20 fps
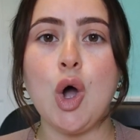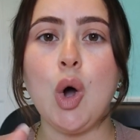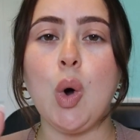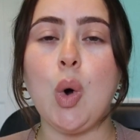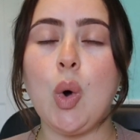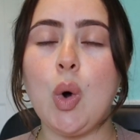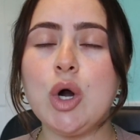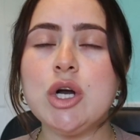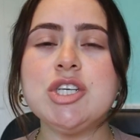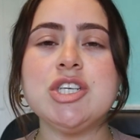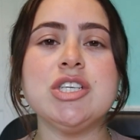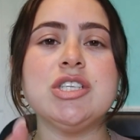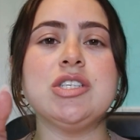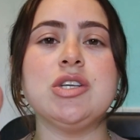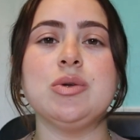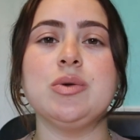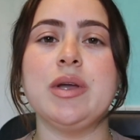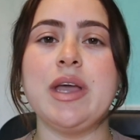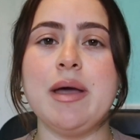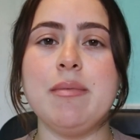Or just
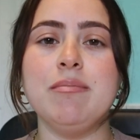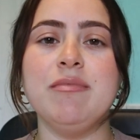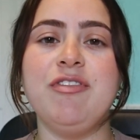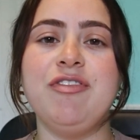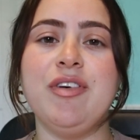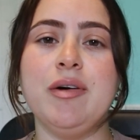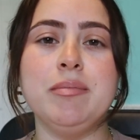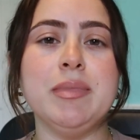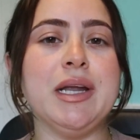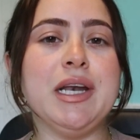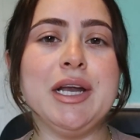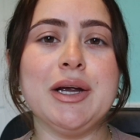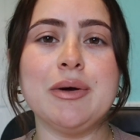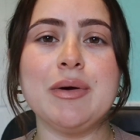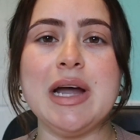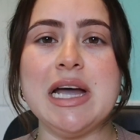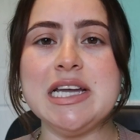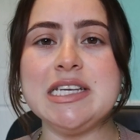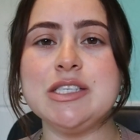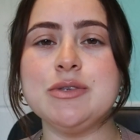to get
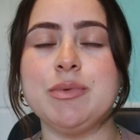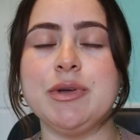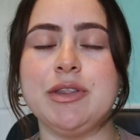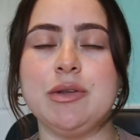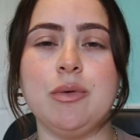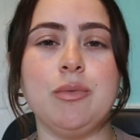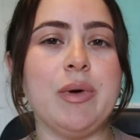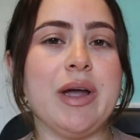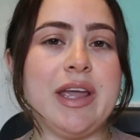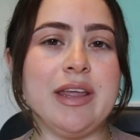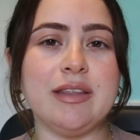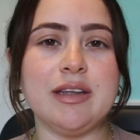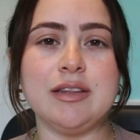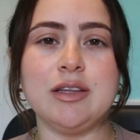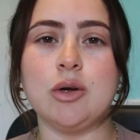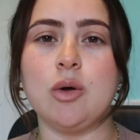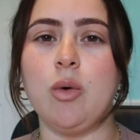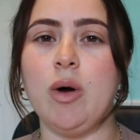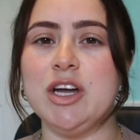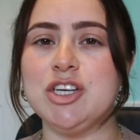familiarized with the way that
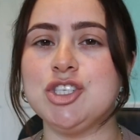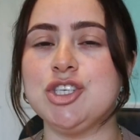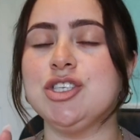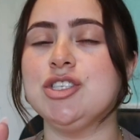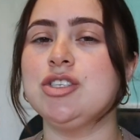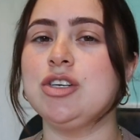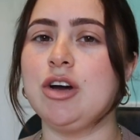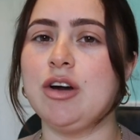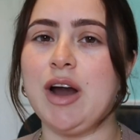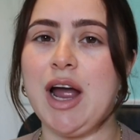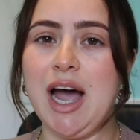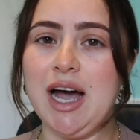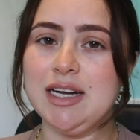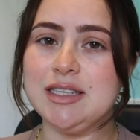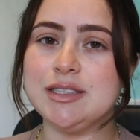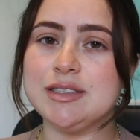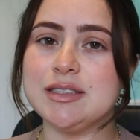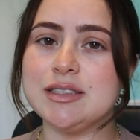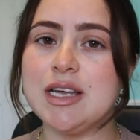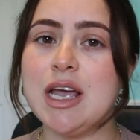the questions are
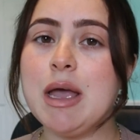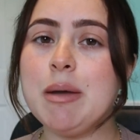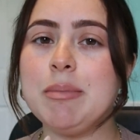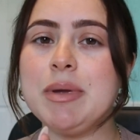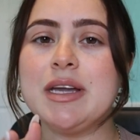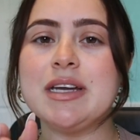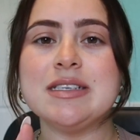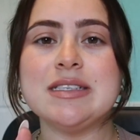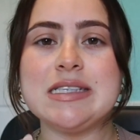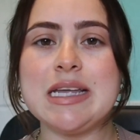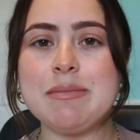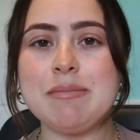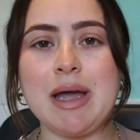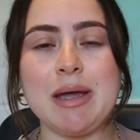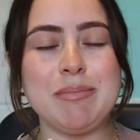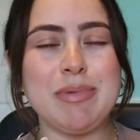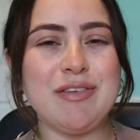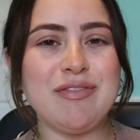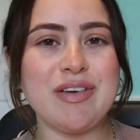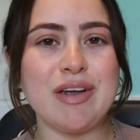asked, because they
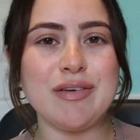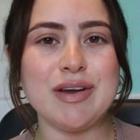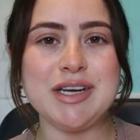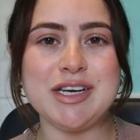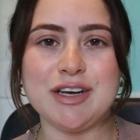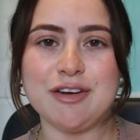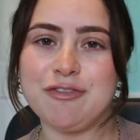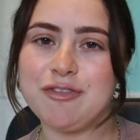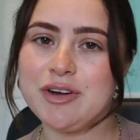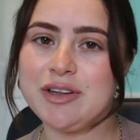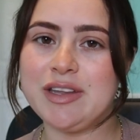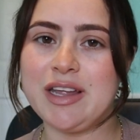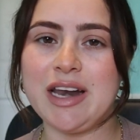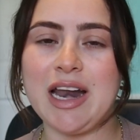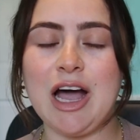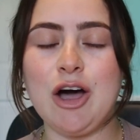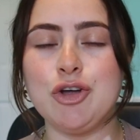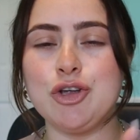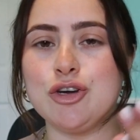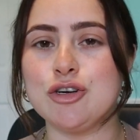might be very different than
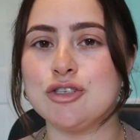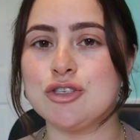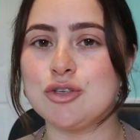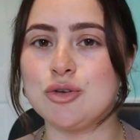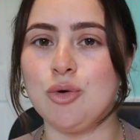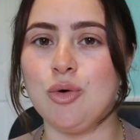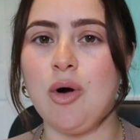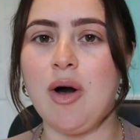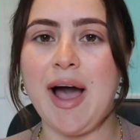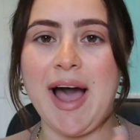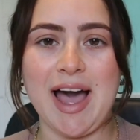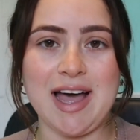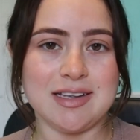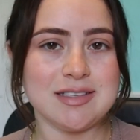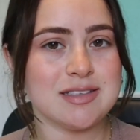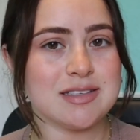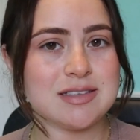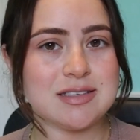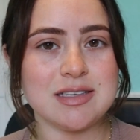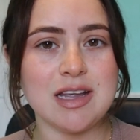how your school
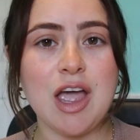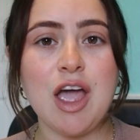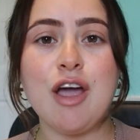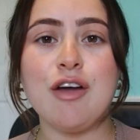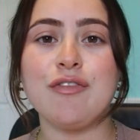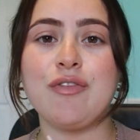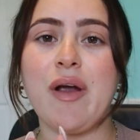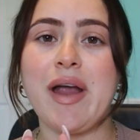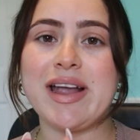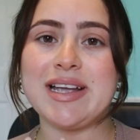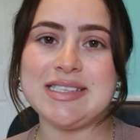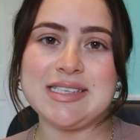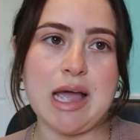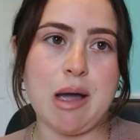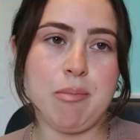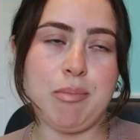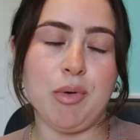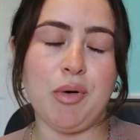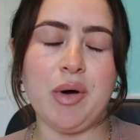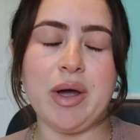asks. For
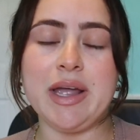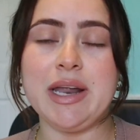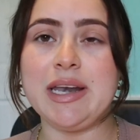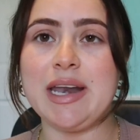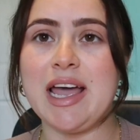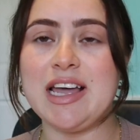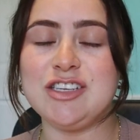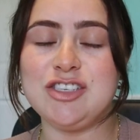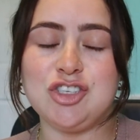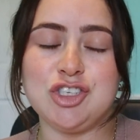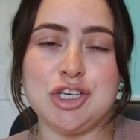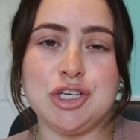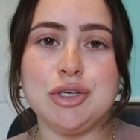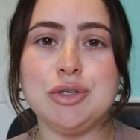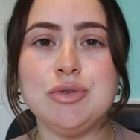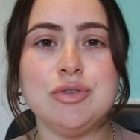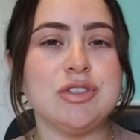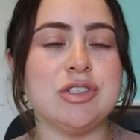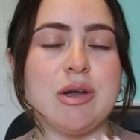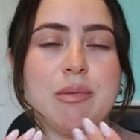example, in
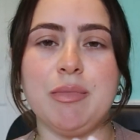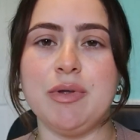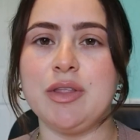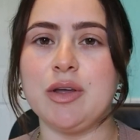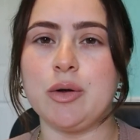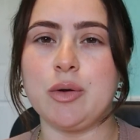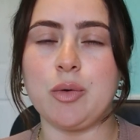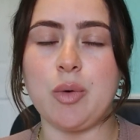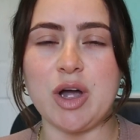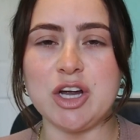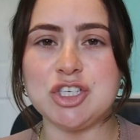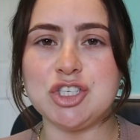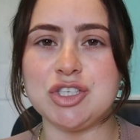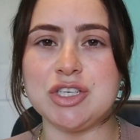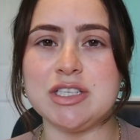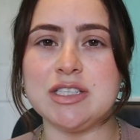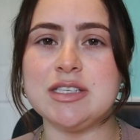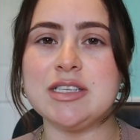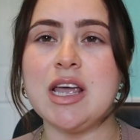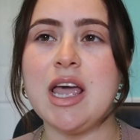SGU, some of the
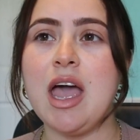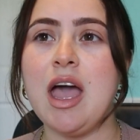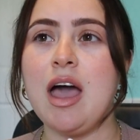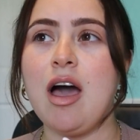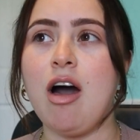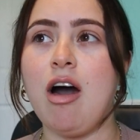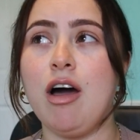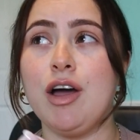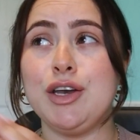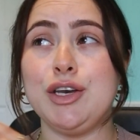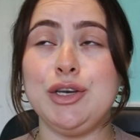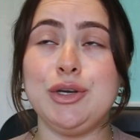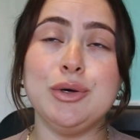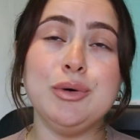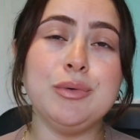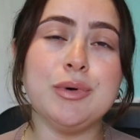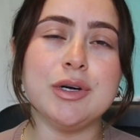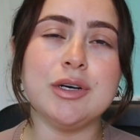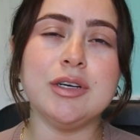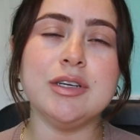questions on
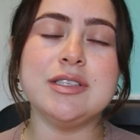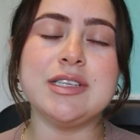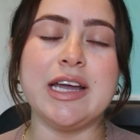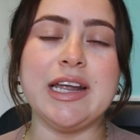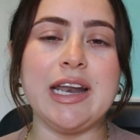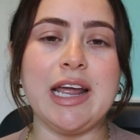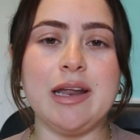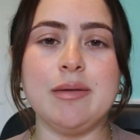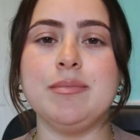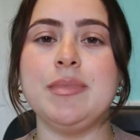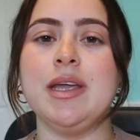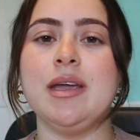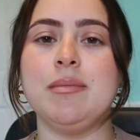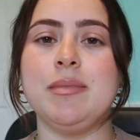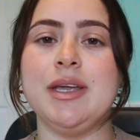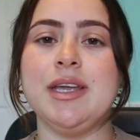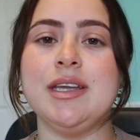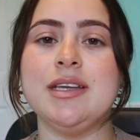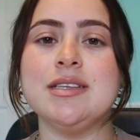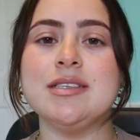UWorld and
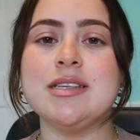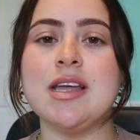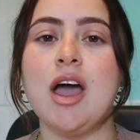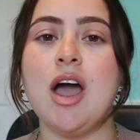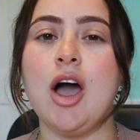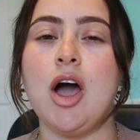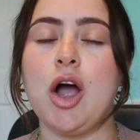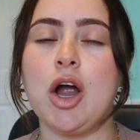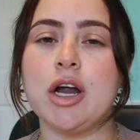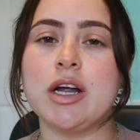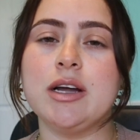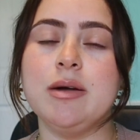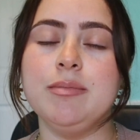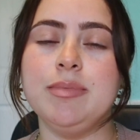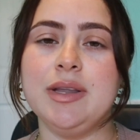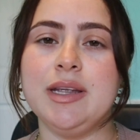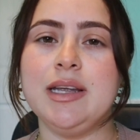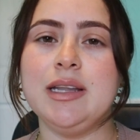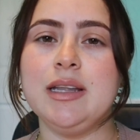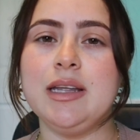NBMEs are
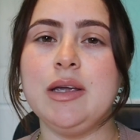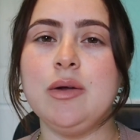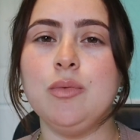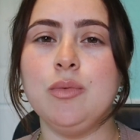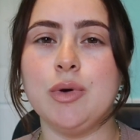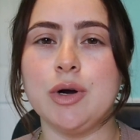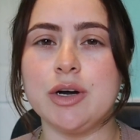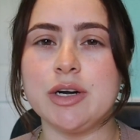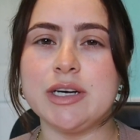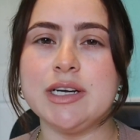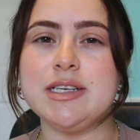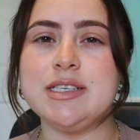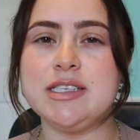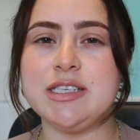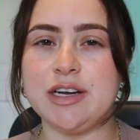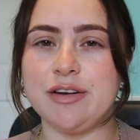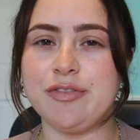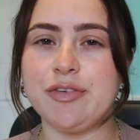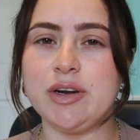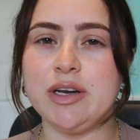completely worded
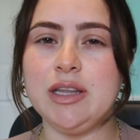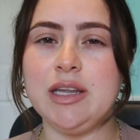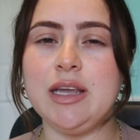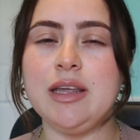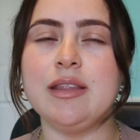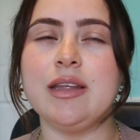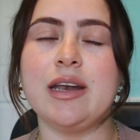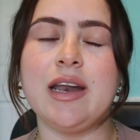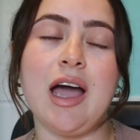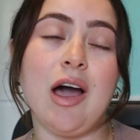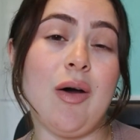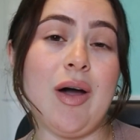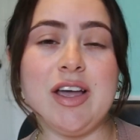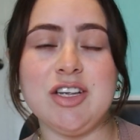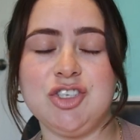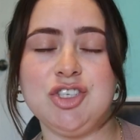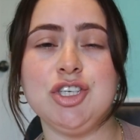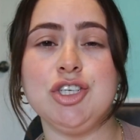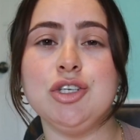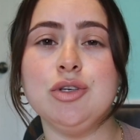differently than how
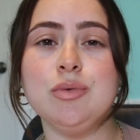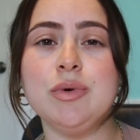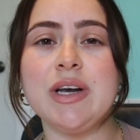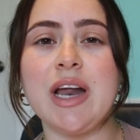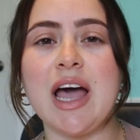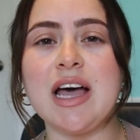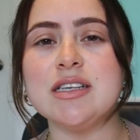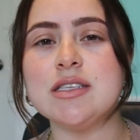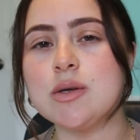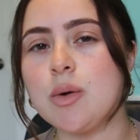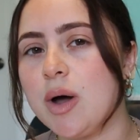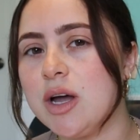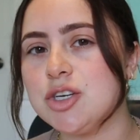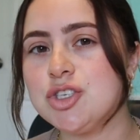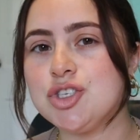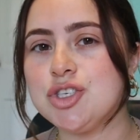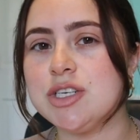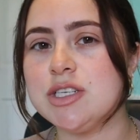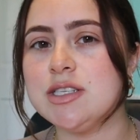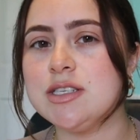SGU would ask
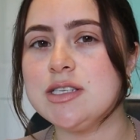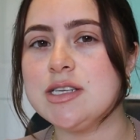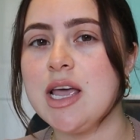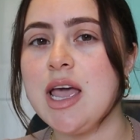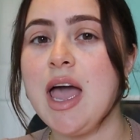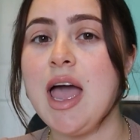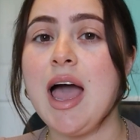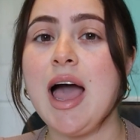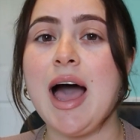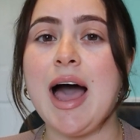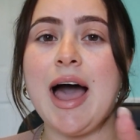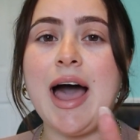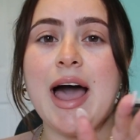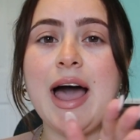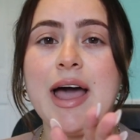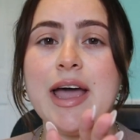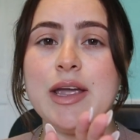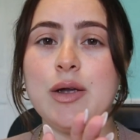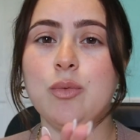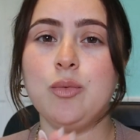questions.
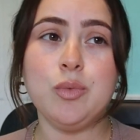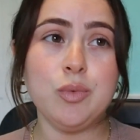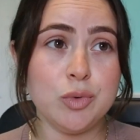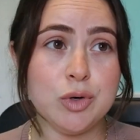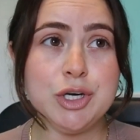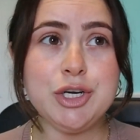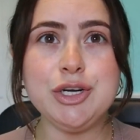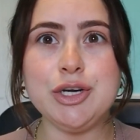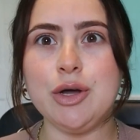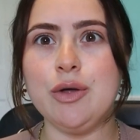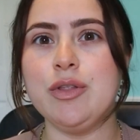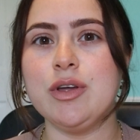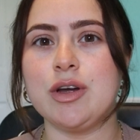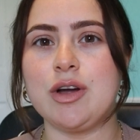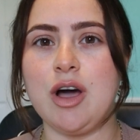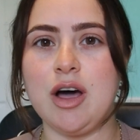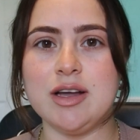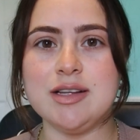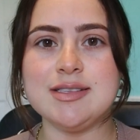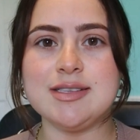I would know the
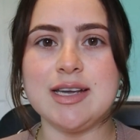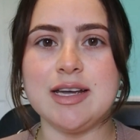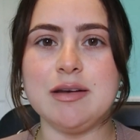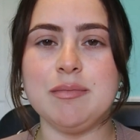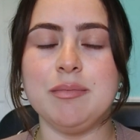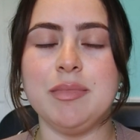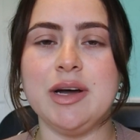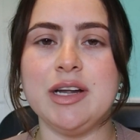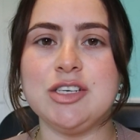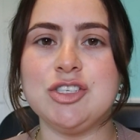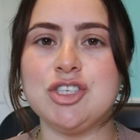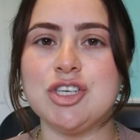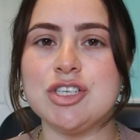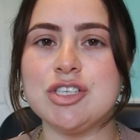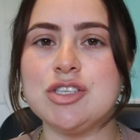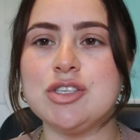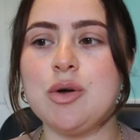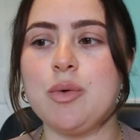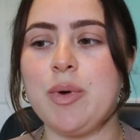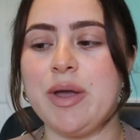content, but
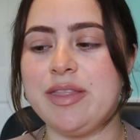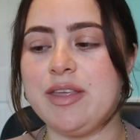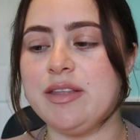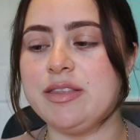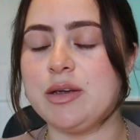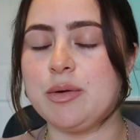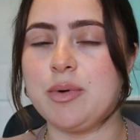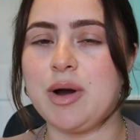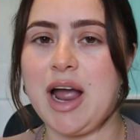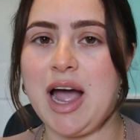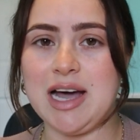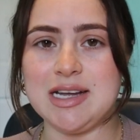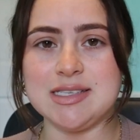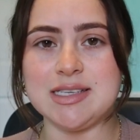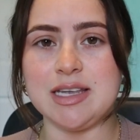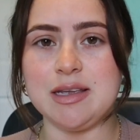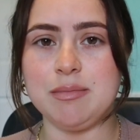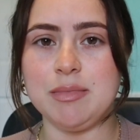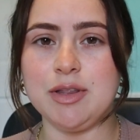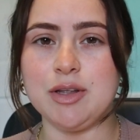just the way that they were
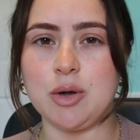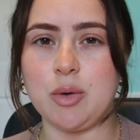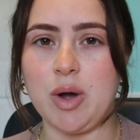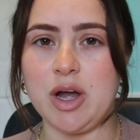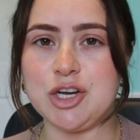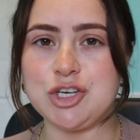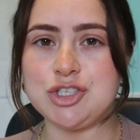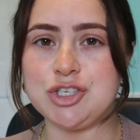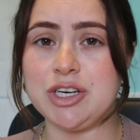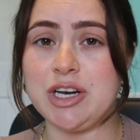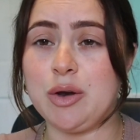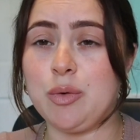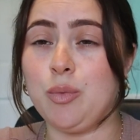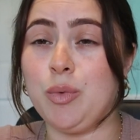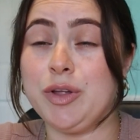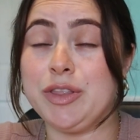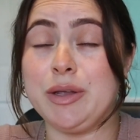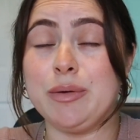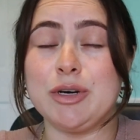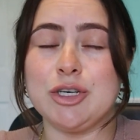asking me the question and
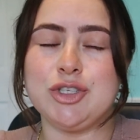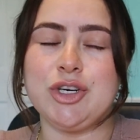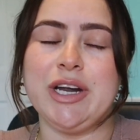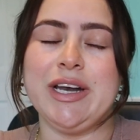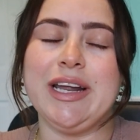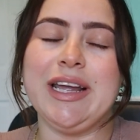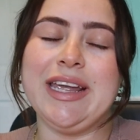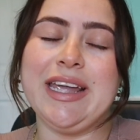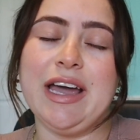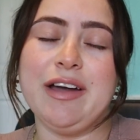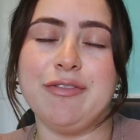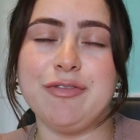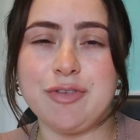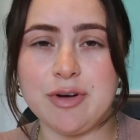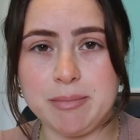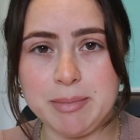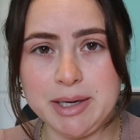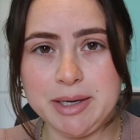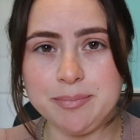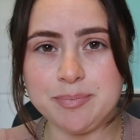what they were trying to get
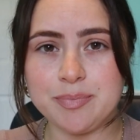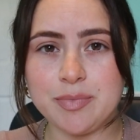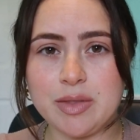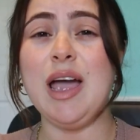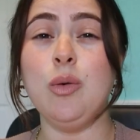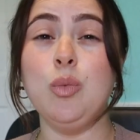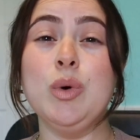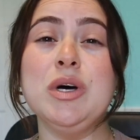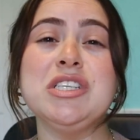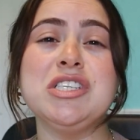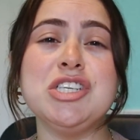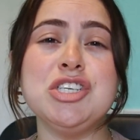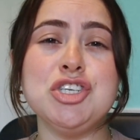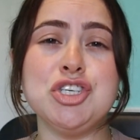from it, I wasn't